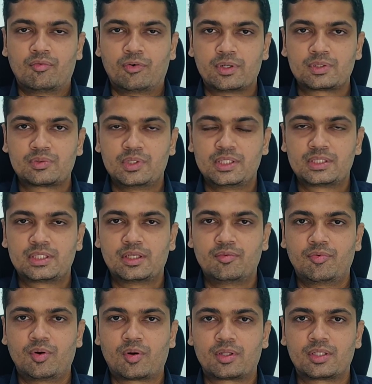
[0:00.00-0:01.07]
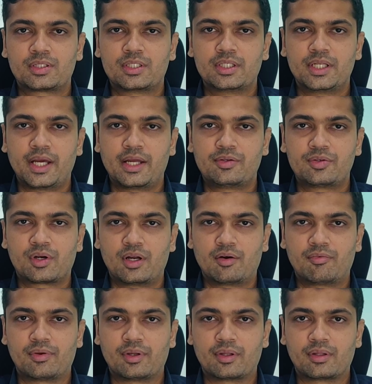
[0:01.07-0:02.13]
First we'll see for the CT
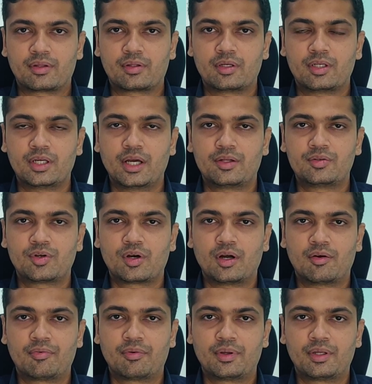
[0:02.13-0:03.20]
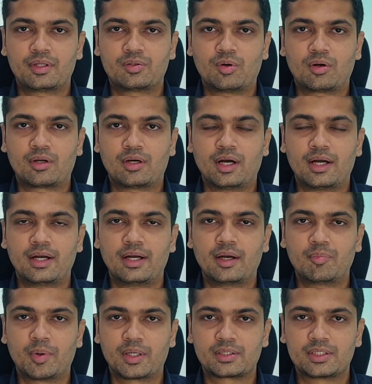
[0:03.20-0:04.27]
angiography. CT angiography is not a
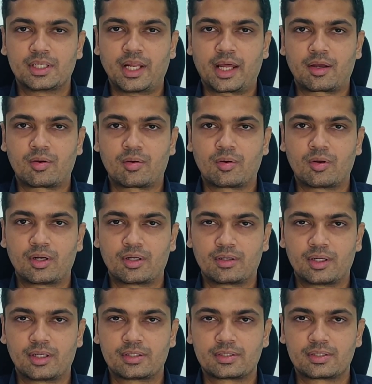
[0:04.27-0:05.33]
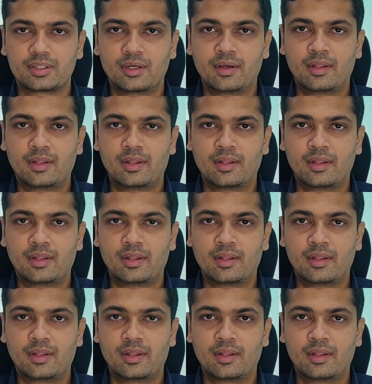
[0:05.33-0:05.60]
100% accurate test.